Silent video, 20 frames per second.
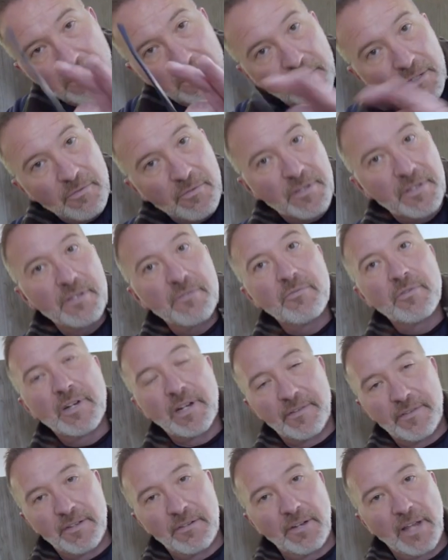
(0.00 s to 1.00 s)
You do with it
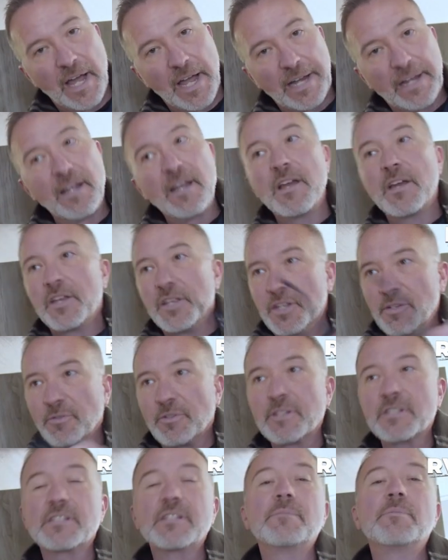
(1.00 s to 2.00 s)
whatever you like. You
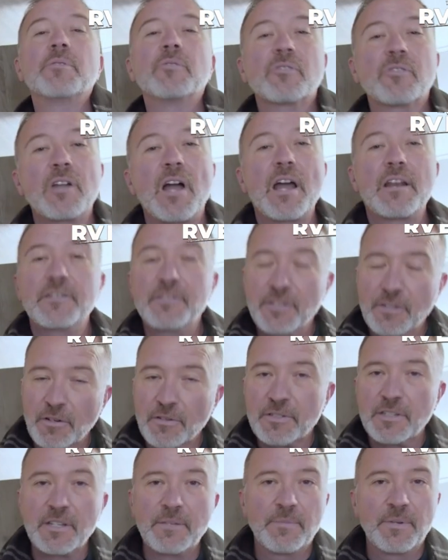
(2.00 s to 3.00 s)
want to sleep in recliners? You
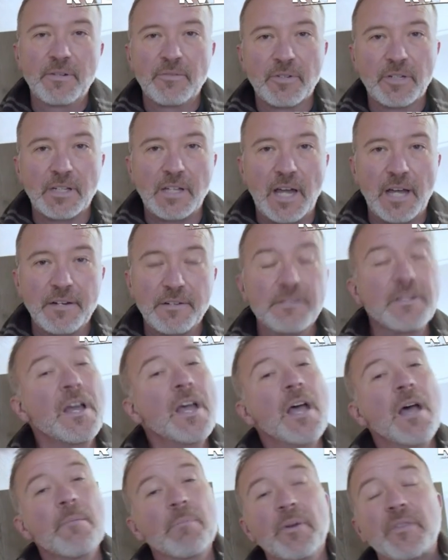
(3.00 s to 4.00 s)
go sleep in recliners.
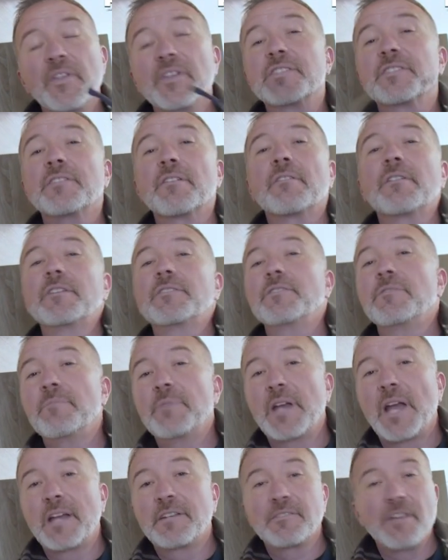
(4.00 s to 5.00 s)
But this 32
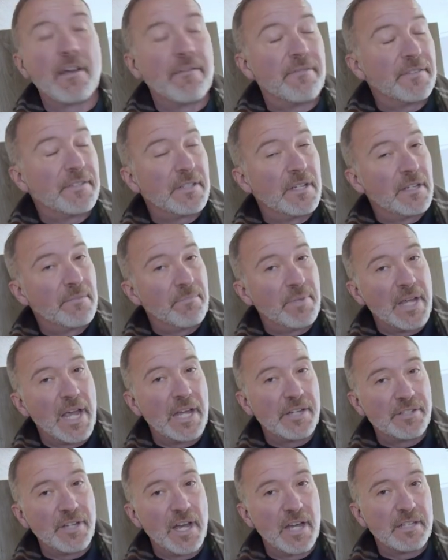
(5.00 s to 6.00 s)
BHF is
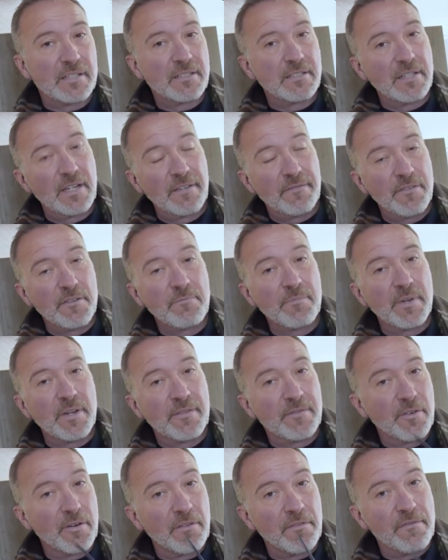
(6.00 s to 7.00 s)
BHS. If you
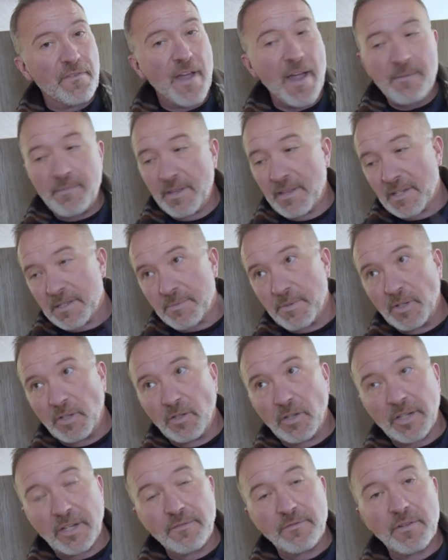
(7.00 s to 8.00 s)
if you're a family that's been
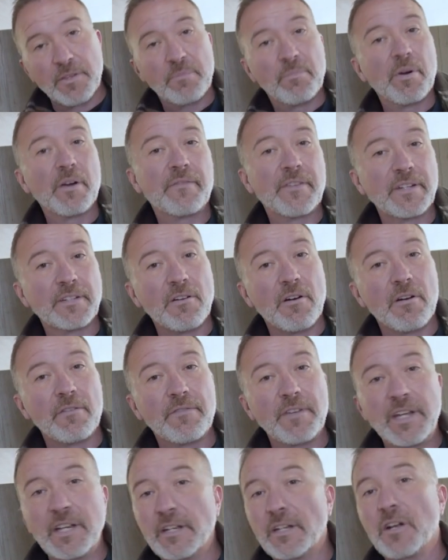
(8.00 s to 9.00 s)
looking for the perfect
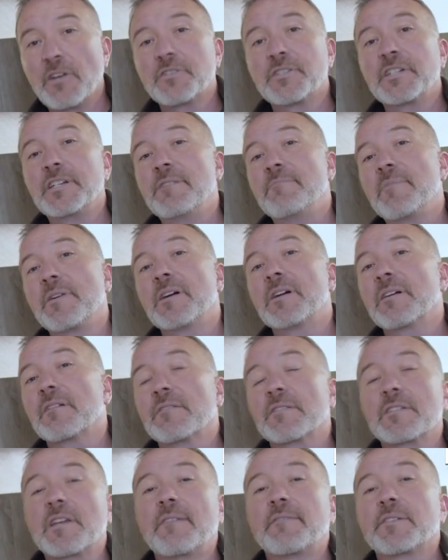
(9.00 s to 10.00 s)
RV to go see America
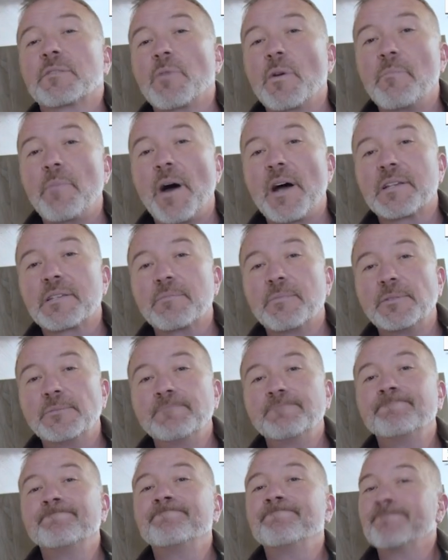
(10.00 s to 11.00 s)
the safest way possible,
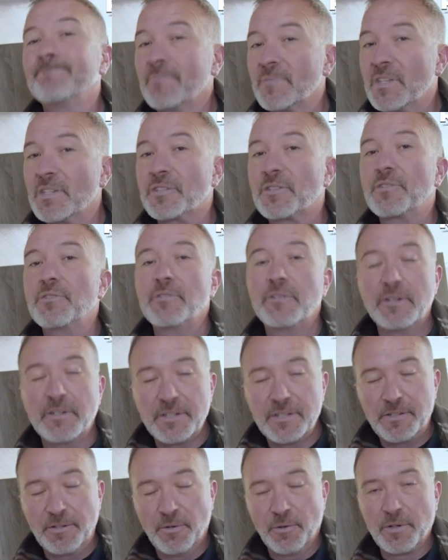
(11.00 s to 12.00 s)
this Cougar
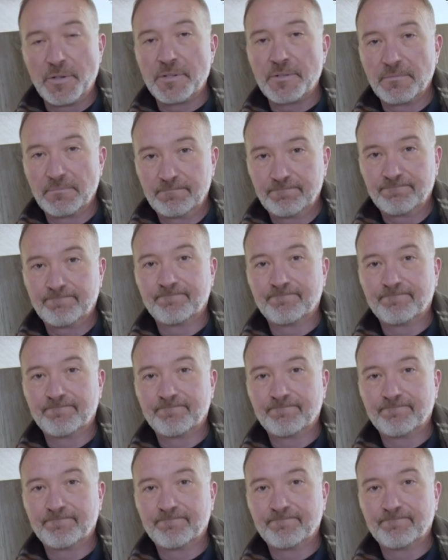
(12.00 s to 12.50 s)
is yours.